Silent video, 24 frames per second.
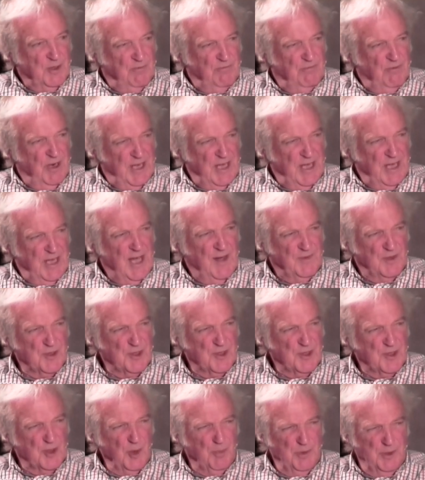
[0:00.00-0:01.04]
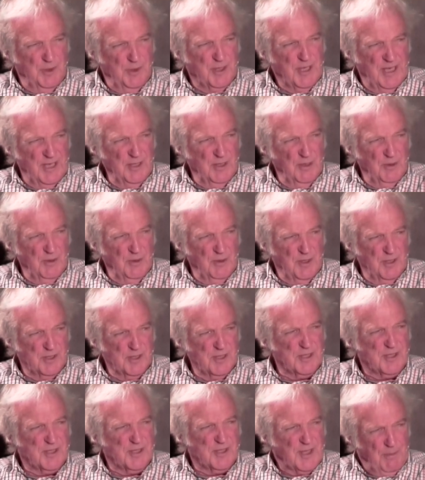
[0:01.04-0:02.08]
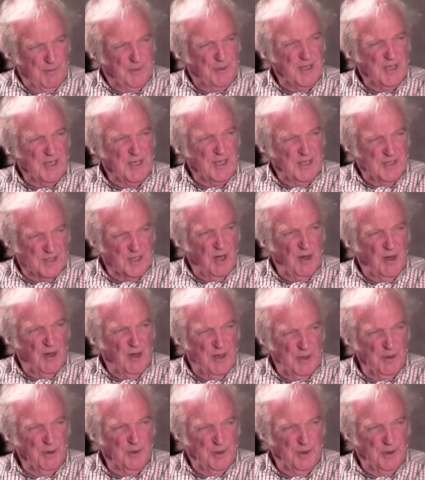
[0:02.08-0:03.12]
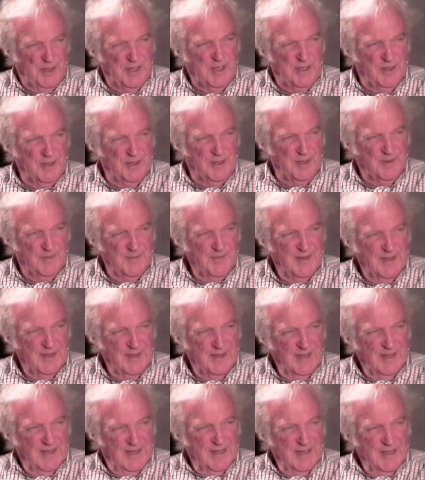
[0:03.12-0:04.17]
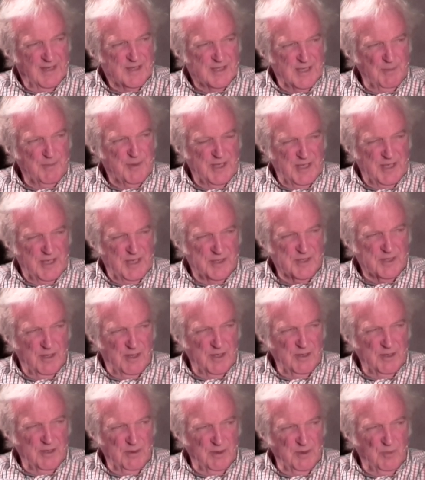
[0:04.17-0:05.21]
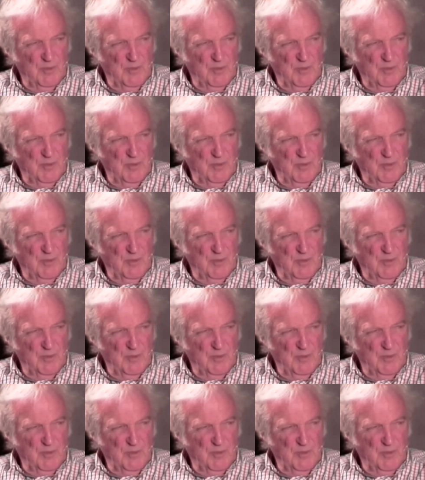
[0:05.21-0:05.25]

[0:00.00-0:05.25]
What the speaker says: really have to stop and take notice. Something is going on here. Something is going on.